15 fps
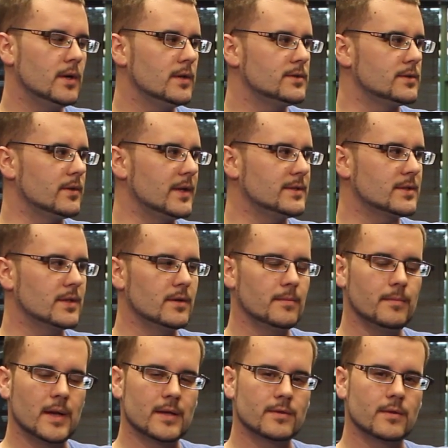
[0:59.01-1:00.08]
so that's going to
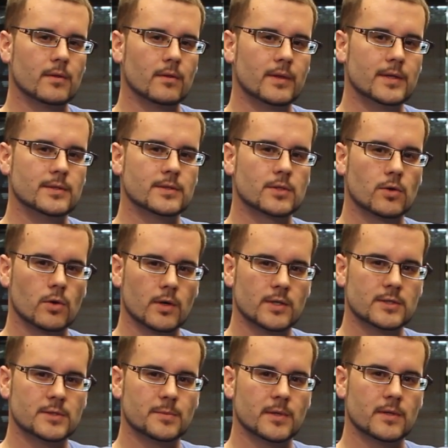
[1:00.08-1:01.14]
make the lens
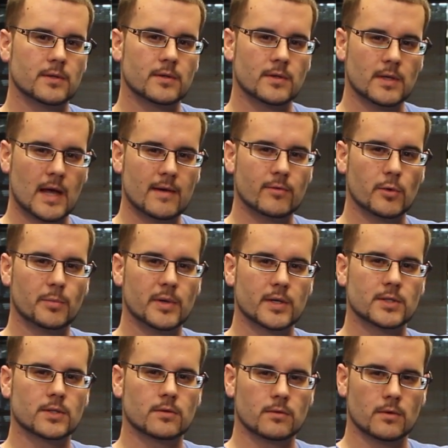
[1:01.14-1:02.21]
crisp and have your
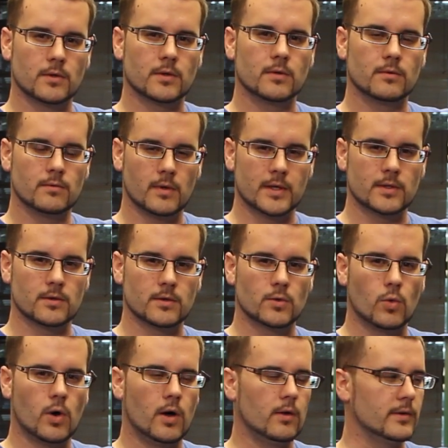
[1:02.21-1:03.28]
picture look like good
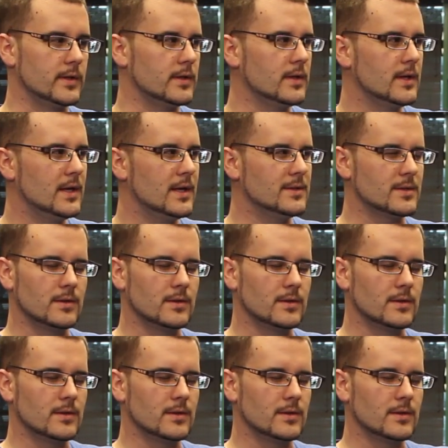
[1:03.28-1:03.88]
quality. It's a